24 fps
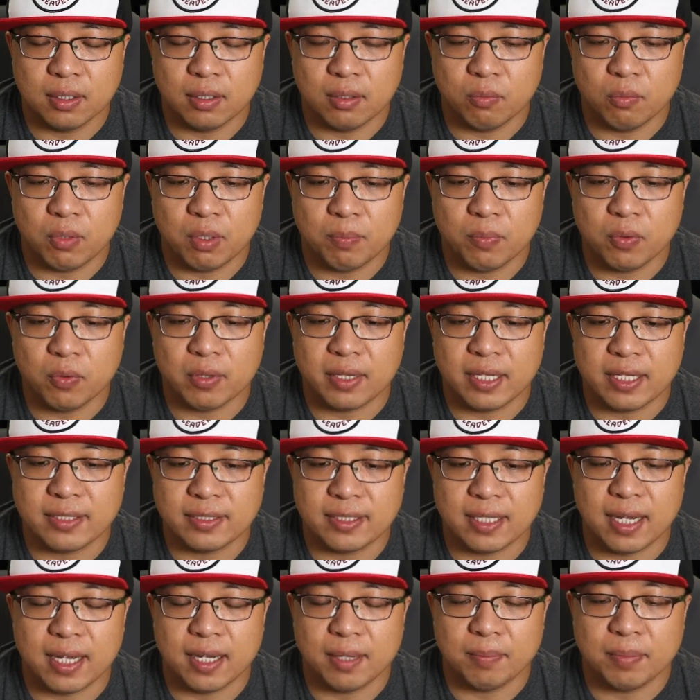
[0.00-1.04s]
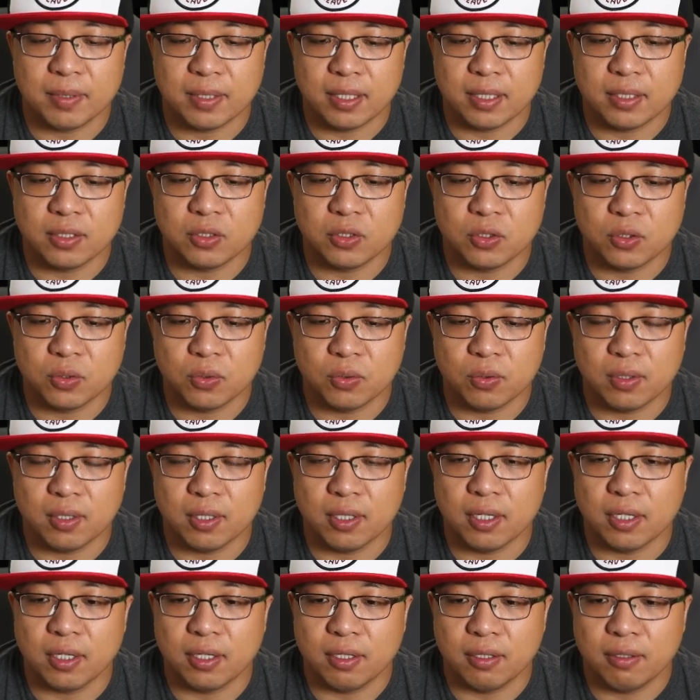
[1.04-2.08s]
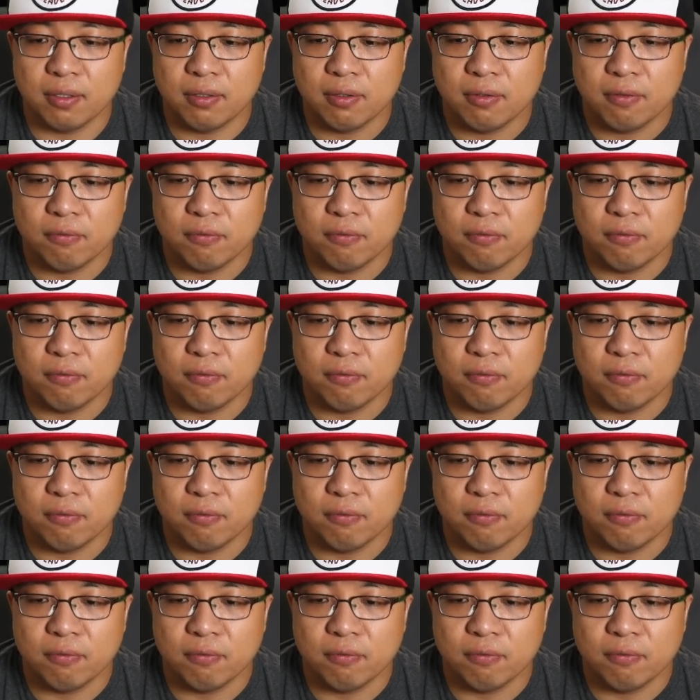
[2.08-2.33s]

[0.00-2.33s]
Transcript: We put this app into the